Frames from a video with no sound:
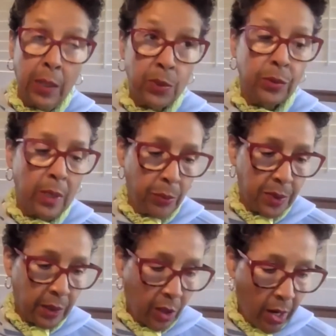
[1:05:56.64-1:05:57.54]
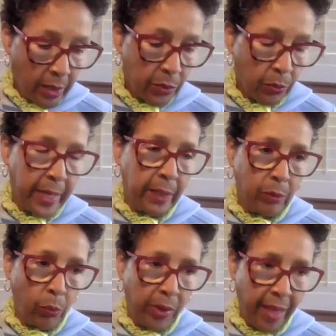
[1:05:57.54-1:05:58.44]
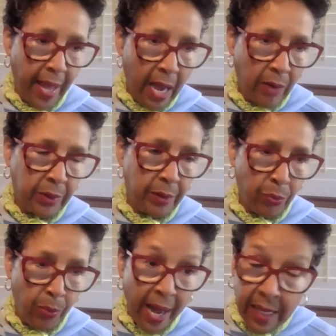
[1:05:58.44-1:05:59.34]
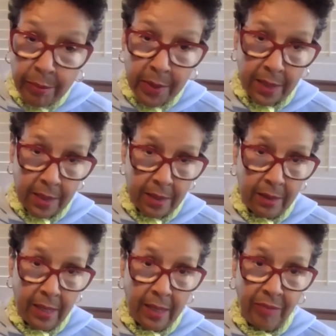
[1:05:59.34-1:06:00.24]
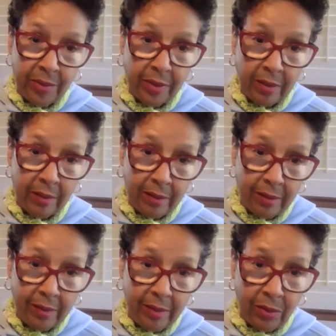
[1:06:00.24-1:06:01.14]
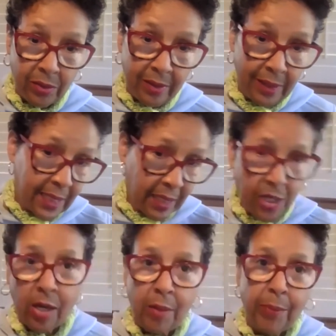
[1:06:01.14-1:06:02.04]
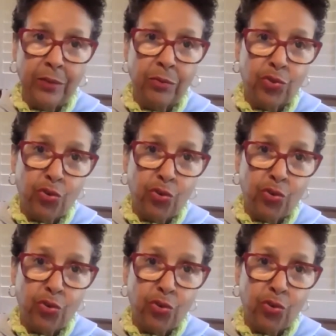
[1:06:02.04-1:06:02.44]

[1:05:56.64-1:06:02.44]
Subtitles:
was incarcerated without an arraignment, not even, you know, let's not talk about